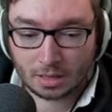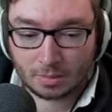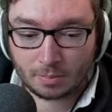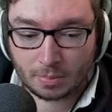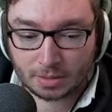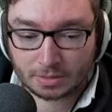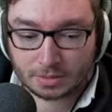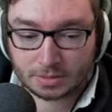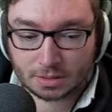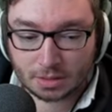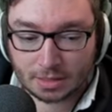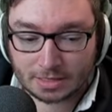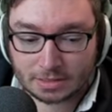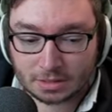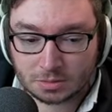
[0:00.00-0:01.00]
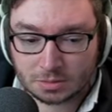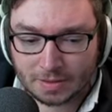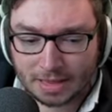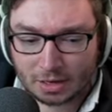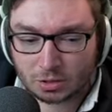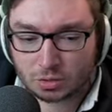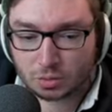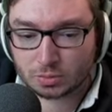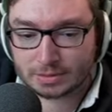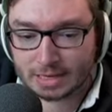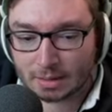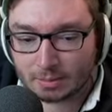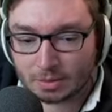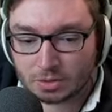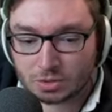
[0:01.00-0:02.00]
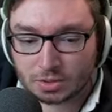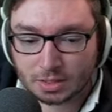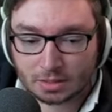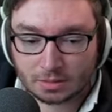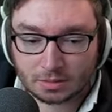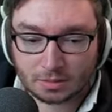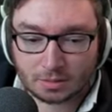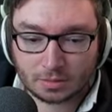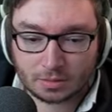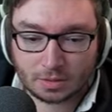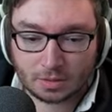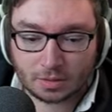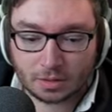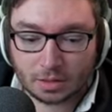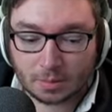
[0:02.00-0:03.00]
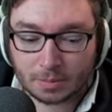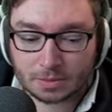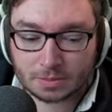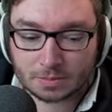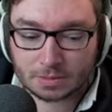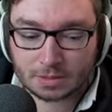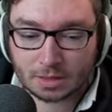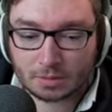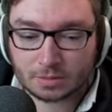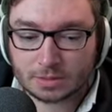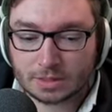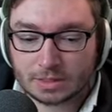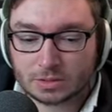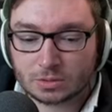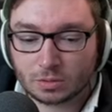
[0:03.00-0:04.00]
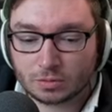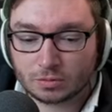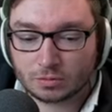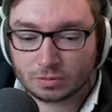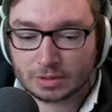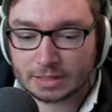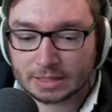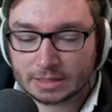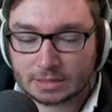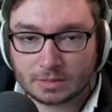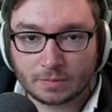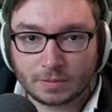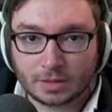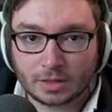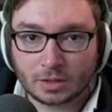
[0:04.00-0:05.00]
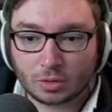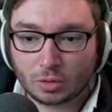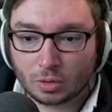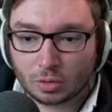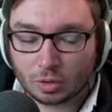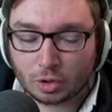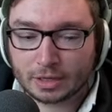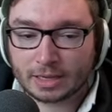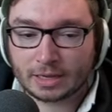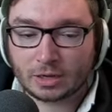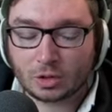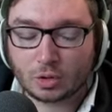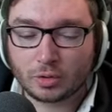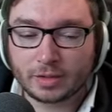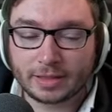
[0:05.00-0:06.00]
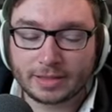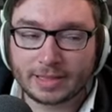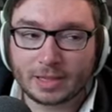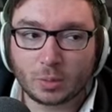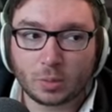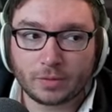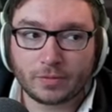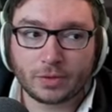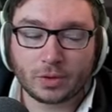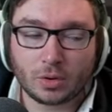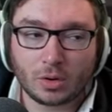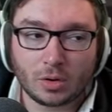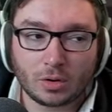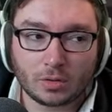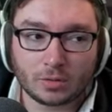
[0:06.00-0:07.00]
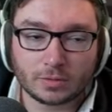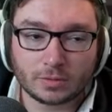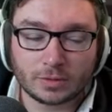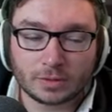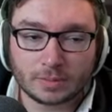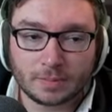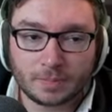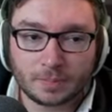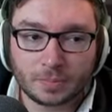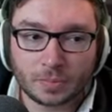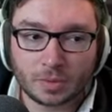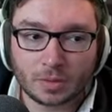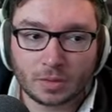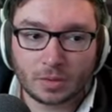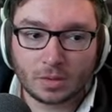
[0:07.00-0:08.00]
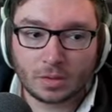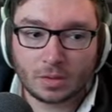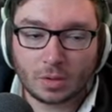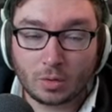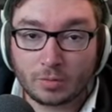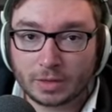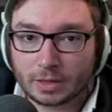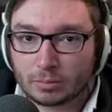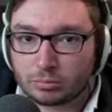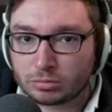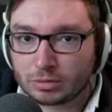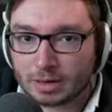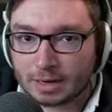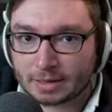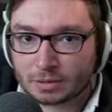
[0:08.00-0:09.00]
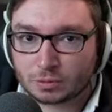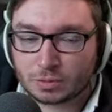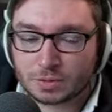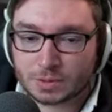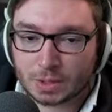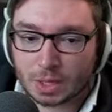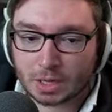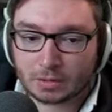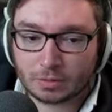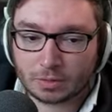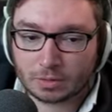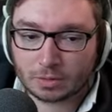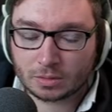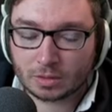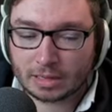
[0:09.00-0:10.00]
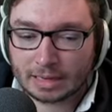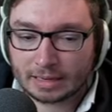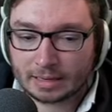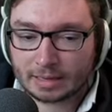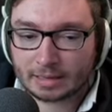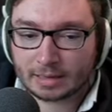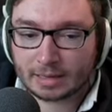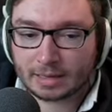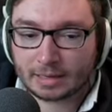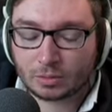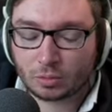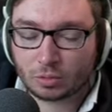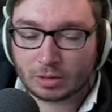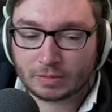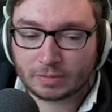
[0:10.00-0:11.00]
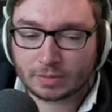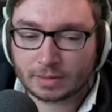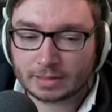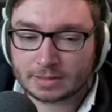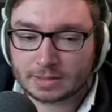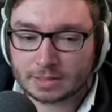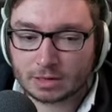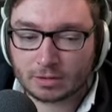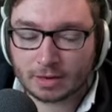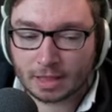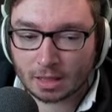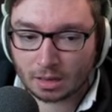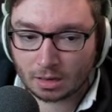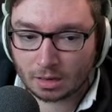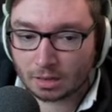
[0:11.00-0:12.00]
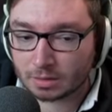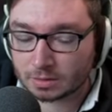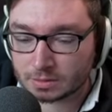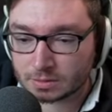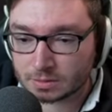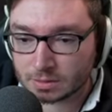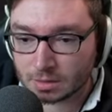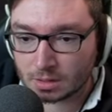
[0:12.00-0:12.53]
But in terms of actual damage and the numbers themselves, it's not really something that you're looking. You're not like the equivalent of like a Brand or a Zyra in lane, or even necessarily a Lux,